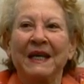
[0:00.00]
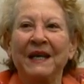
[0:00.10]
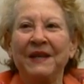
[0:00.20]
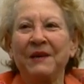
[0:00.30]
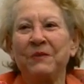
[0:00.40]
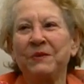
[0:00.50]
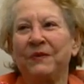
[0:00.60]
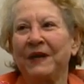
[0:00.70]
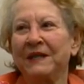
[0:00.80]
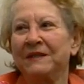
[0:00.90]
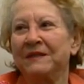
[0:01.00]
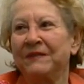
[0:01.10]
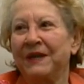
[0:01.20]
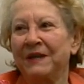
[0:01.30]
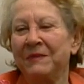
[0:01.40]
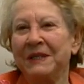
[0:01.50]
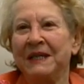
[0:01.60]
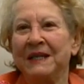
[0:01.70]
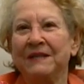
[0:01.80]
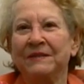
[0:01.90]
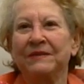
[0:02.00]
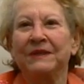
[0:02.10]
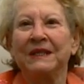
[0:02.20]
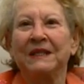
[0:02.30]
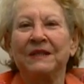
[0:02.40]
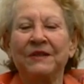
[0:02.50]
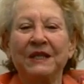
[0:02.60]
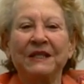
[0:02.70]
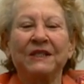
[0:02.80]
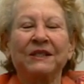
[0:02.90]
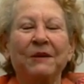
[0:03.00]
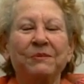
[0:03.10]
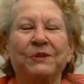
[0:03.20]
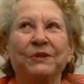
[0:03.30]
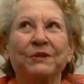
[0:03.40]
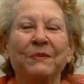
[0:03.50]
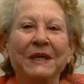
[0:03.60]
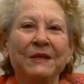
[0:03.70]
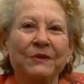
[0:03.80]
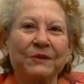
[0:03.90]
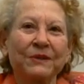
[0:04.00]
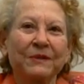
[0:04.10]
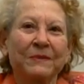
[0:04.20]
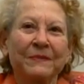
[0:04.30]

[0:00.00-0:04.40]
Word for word: And they would invite me down to these sumptuous meals,